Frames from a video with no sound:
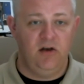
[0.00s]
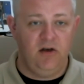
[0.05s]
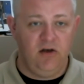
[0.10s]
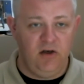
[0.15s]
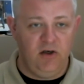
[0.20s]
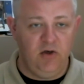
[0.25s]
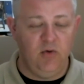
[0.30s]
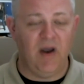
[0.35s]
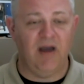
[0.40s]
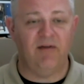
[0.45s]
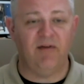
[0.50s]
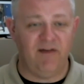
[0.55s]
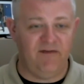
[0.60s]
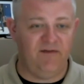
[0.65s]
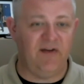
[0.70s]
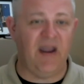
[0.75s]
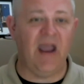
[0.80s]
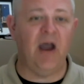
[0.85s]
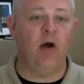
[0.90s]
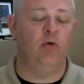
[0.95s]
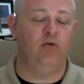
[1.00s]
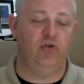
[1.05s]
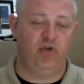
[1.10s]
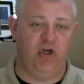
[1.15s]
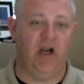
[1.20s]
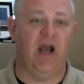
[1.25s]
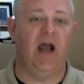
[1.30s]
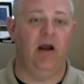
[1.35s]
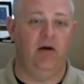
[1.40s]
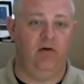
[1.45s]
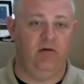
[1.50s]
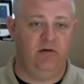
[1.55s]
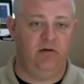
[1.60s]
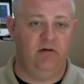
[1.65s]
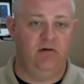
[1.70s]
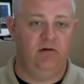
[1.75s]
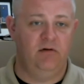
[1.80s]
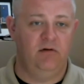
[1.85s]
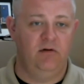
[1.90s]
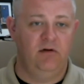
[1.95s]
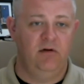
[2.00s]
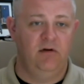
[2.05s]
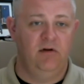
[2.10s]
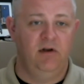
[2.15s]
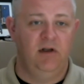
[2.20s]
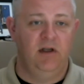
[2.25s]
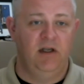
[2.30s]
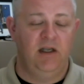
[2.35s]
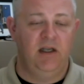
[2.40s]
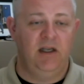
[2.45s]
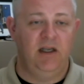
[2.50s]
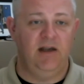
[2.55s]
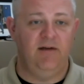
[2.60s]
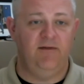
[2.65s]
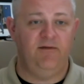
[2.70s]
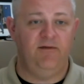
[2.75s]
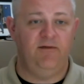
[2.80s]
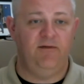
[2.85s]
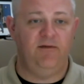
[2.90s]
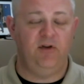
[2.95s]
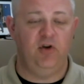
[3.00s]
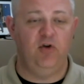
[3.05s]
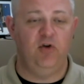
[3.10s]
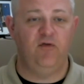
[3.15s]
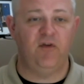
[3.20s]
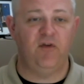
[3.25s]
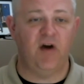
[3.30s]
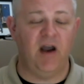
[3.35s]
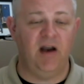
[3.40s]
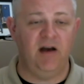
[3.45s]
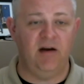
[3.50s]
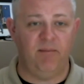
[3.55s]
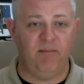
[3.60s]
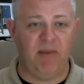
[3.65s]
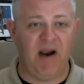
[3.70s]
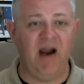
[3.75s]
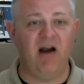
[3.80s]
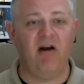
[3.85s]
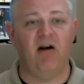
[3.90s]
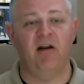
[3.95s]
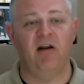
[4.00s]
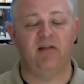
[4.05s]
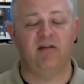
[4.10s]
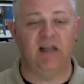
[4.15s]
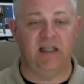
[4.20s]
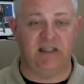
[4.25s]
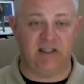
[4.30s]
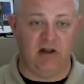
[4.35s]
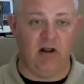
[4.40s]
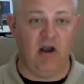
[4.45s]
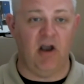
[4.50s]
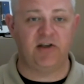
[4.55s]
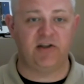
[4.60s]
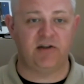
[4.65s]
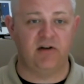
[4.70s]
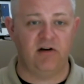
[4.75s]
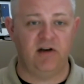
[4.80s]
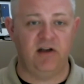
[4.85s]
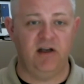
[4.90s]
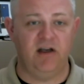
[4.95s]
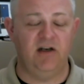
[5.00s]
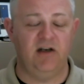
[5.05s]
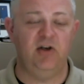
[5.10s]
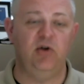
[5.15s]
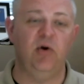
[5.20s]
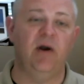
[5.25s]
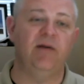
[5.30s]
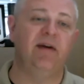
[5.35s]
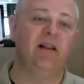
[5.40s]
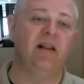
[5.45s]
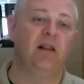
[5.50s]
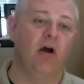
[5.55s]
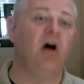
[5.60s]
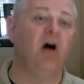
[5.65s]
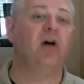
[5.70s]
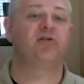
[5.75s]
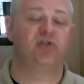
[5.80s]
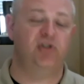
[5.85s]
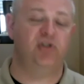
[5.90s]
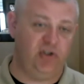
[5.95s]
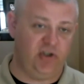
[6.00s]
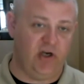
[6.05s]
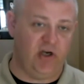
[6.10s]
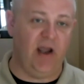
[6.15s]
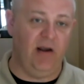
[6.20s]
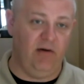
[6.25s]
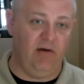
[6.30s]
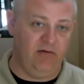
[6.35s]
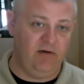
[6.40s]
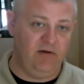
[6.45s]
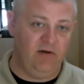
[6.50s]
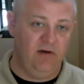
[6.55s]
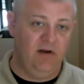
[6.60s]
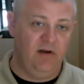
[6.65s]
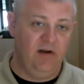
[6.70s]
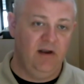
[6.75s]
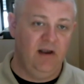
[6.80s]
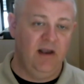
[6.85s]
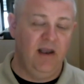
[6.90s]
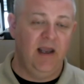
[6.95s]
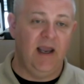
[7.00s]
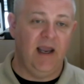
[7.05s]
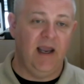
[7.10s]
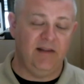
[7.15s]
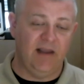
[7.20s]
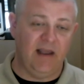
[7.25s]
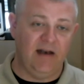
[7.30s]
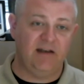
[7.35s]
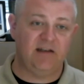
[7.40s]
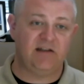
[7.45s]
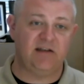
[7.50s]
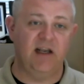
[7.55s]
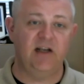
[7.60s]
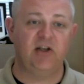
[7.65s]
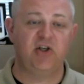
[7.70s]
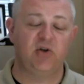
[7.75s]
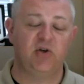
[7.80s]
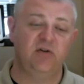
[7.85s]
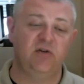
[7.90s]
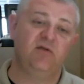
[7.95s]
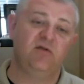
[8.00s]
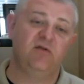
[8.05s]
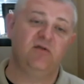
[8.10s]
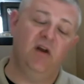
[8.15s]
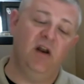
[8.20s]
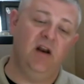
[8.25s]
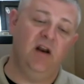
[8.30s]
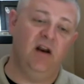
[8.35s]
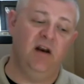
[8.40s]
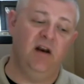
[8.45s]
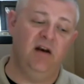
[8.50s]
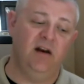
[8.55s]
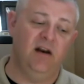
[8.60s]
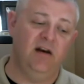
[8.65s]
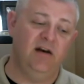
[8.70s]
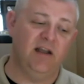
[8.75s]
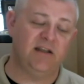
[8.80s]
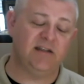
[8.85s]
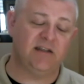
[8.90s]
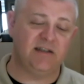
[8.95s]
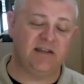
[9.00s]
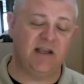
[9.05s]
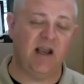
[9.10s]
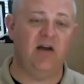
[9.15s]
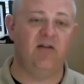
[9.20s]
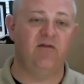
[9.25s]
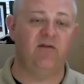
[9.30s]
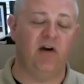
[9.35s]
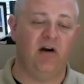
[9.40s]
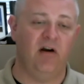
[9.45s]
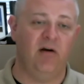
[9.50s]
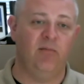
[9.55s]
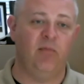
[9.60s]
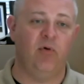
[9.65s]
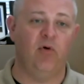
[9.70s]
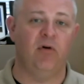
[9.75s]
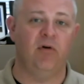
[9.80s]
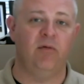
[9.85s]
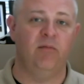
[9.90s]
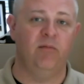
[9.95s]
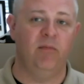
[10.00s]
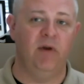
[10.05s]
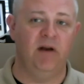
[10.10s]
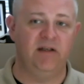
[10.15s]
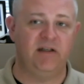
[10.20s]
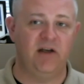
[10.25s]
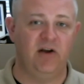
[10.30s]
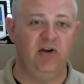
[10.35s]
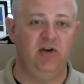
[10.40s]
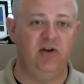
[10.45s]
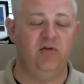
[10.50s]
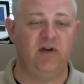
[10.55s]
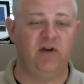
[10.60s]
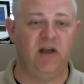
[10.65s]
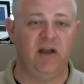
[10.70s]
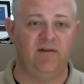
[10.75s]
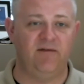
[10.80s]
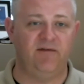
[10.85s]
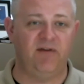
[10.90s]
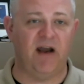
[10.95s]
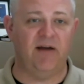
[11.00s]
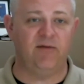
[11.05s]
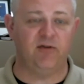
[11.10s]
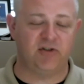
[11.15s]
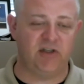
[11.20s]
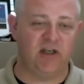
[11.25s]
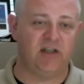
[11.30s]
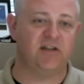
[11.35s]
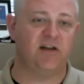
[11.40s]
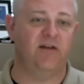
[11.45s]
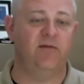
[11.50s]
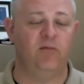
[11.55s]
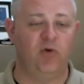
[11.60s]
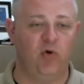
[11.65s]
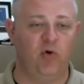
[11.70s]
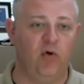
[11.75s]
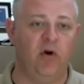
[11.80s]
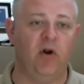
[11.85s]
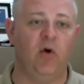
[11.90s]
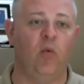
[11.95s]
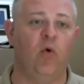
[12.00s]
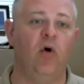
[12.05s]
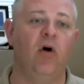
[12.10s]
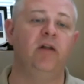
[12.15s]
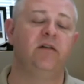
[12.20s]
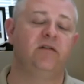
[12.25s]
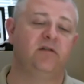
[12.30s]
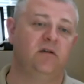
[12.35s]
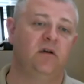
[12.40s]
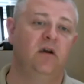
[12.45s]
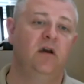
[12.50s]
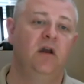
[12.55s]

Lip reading: you have a found child. If you find a parent that's lost their kid, you have a lost child. And that distinction and doesn't sound very important until you get 5 or 6 of them going at once.